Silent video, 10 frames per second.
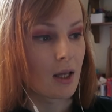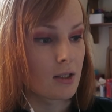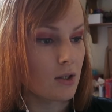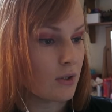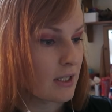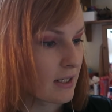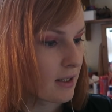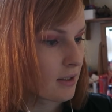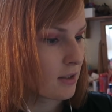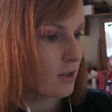Sorted.
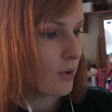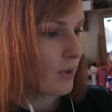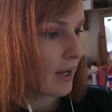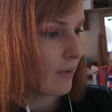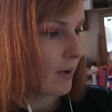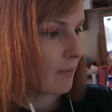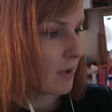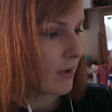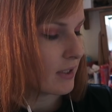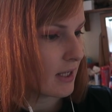So now I'm
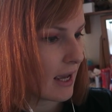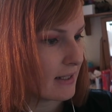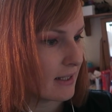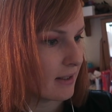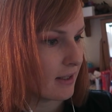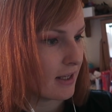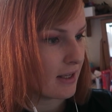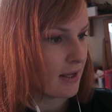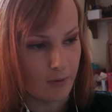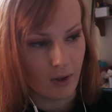going to edit
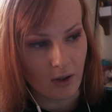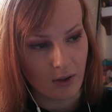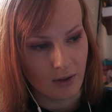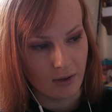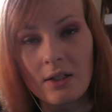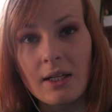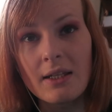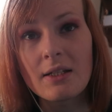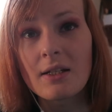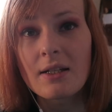the vlog. So yeah,
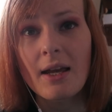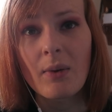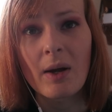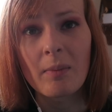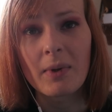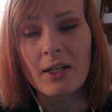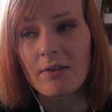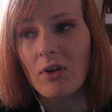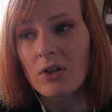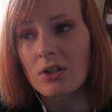this is going to take a while because
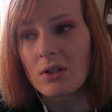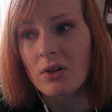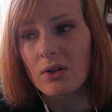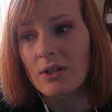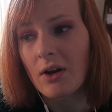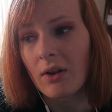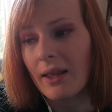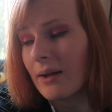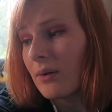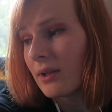I've got to sort it all
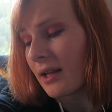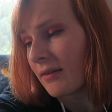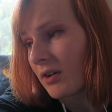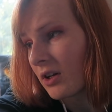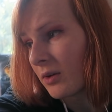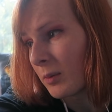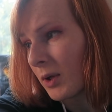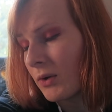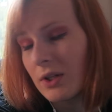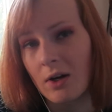out and then I've got to
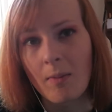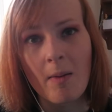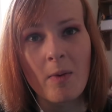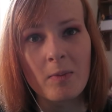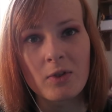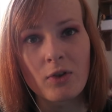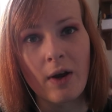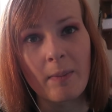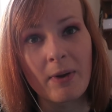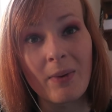upload it on my mum's
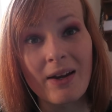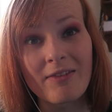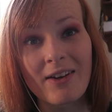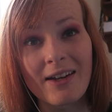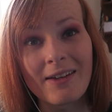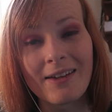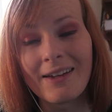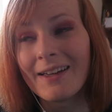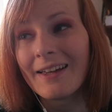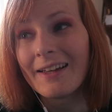crappy Wi-Fi.
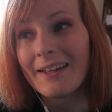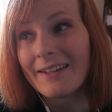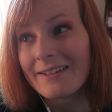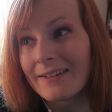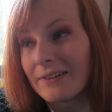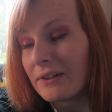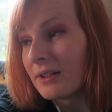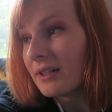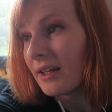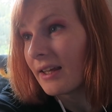So,
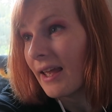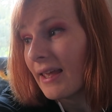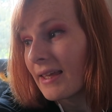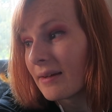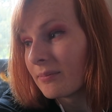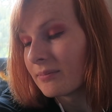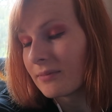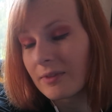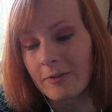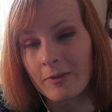yay.
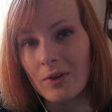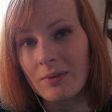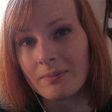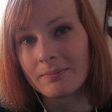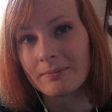Fun.